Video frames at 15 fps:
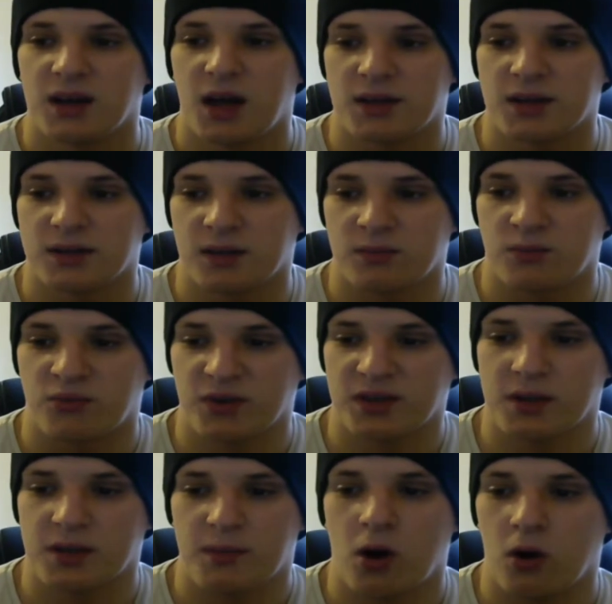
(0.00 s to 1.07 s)
and
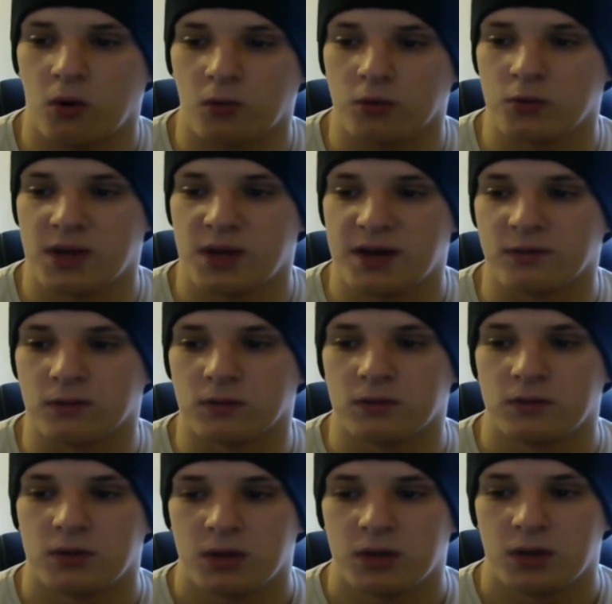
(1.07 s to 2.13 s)
bring them a whole new
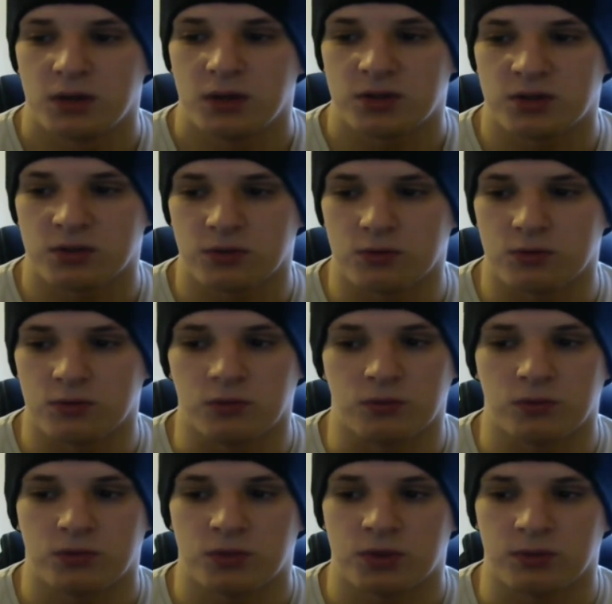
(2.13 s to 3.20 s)
level
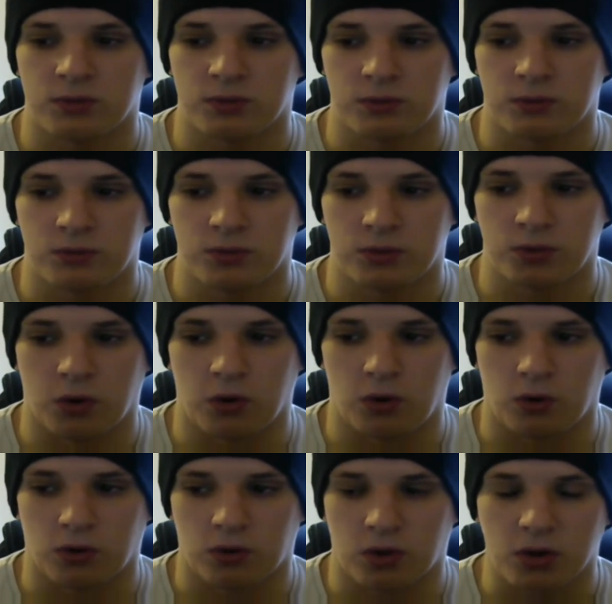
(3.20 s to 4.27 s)
to
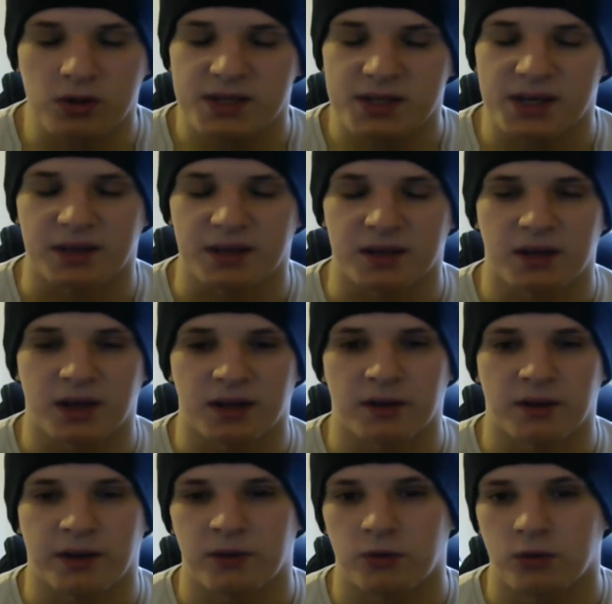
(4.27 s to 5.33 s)
your content,
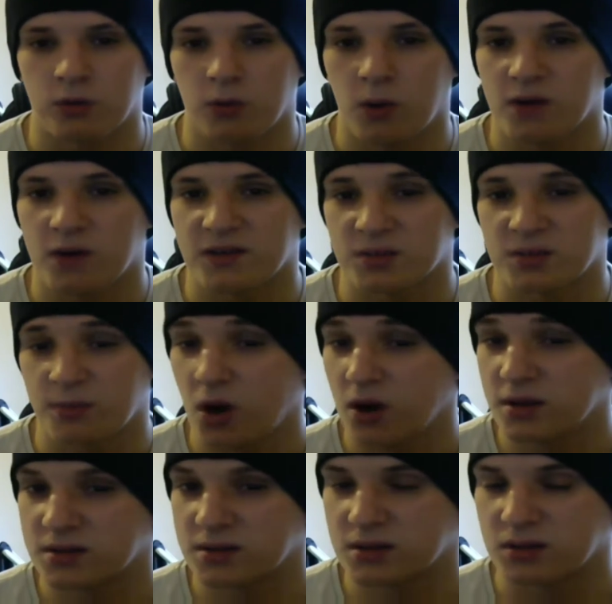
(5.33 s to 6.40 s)
and who you are as a
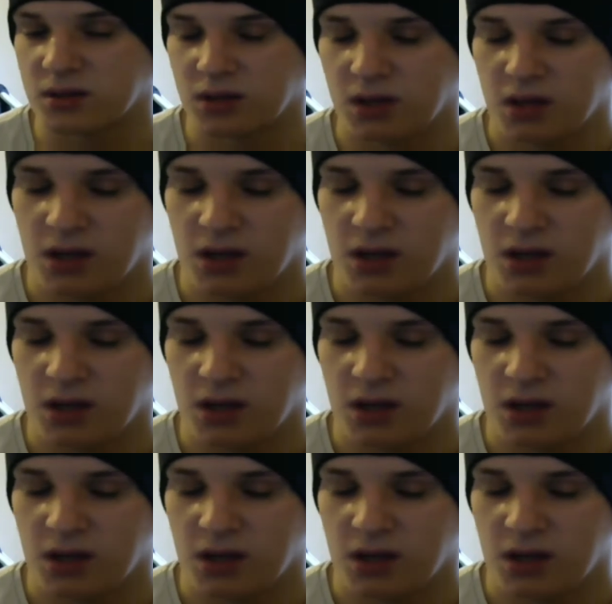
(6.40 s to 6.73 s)
person.